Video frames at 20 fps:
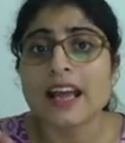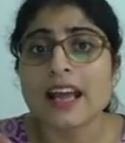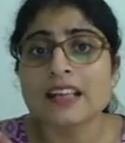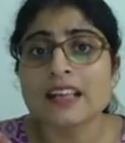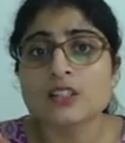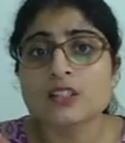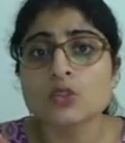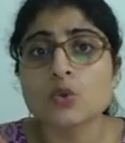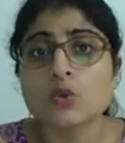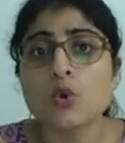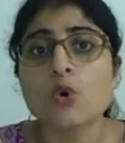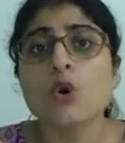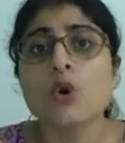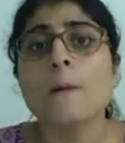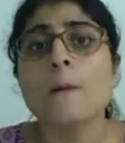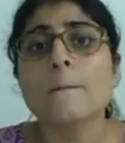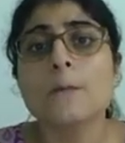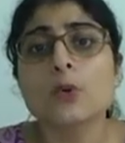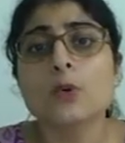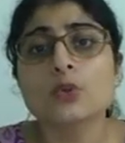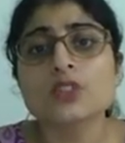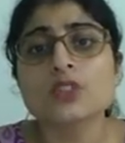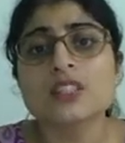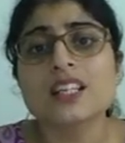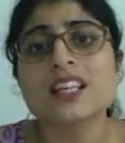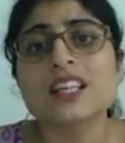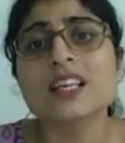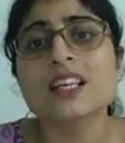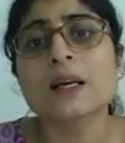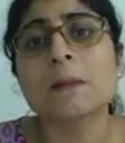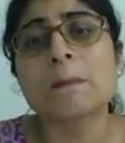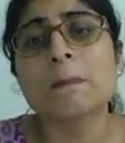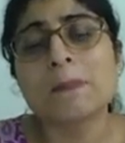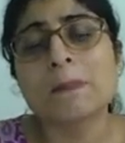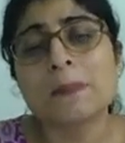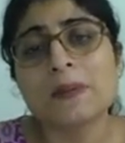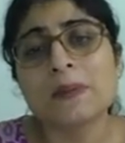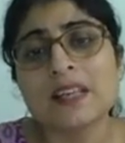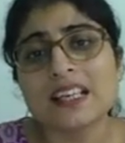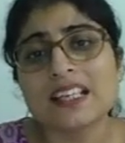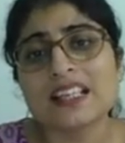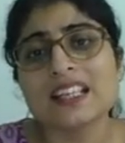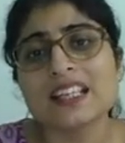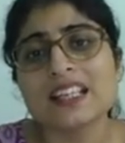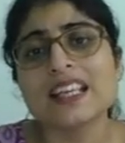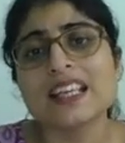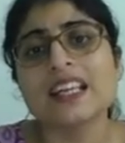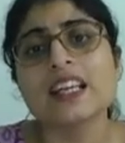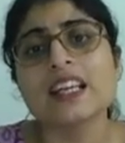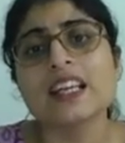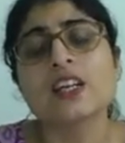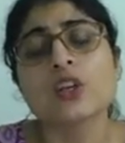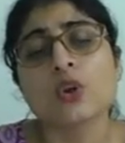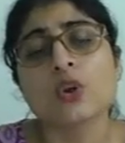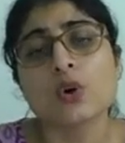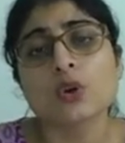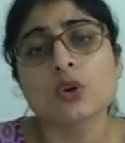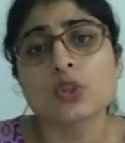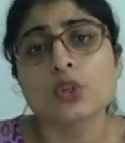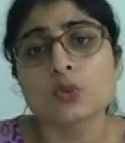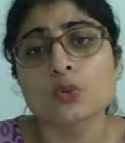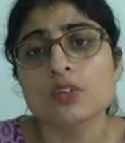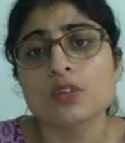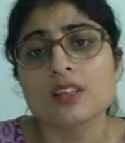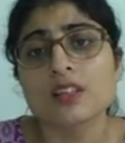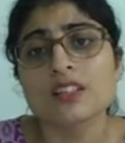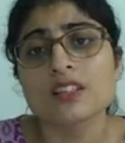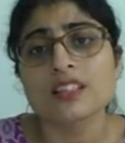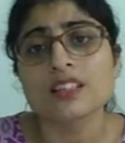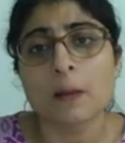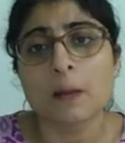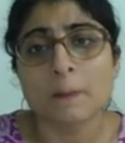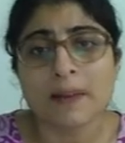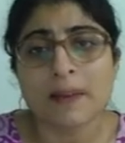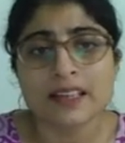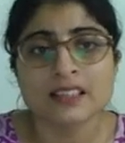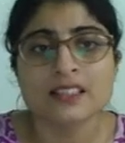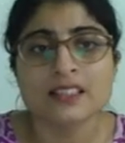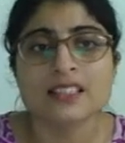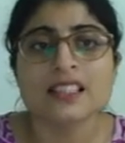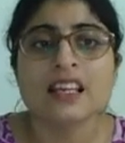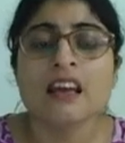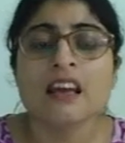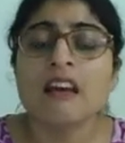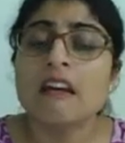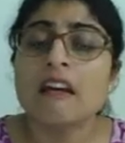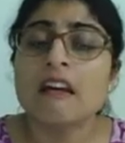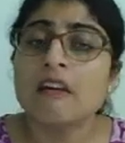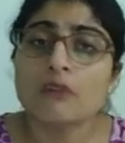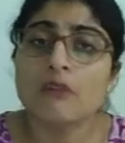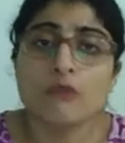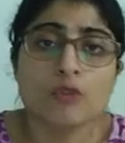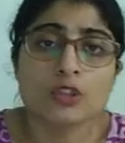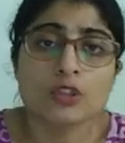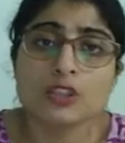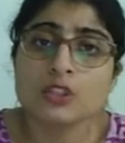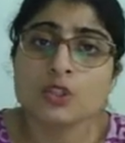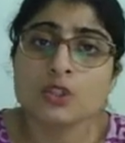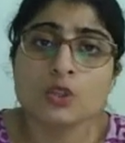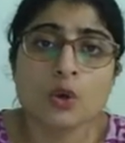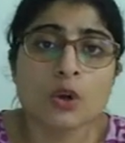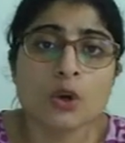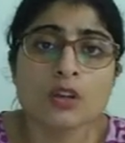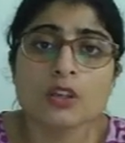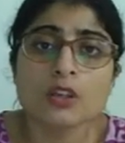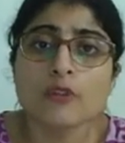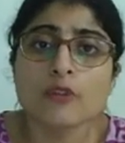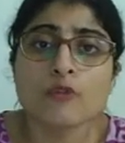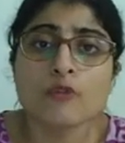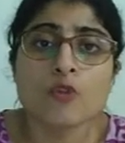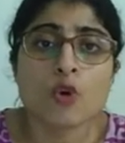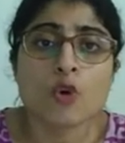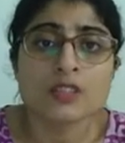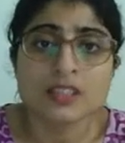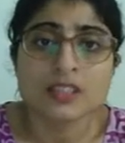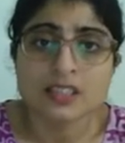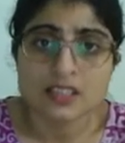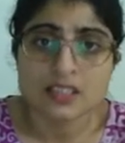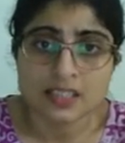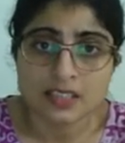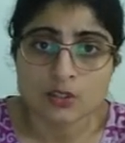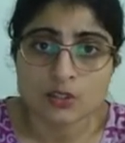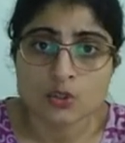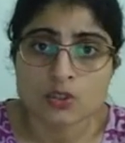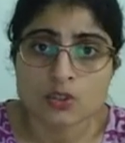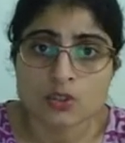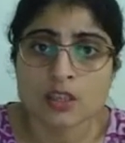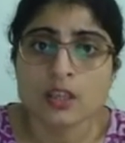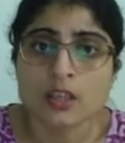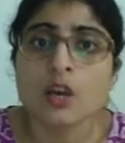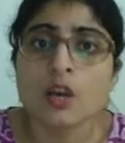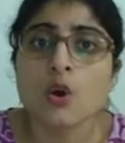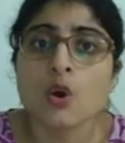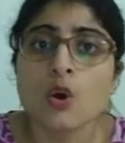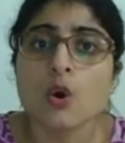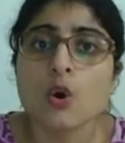And so, posting completely innocuous comments was not of course intentional,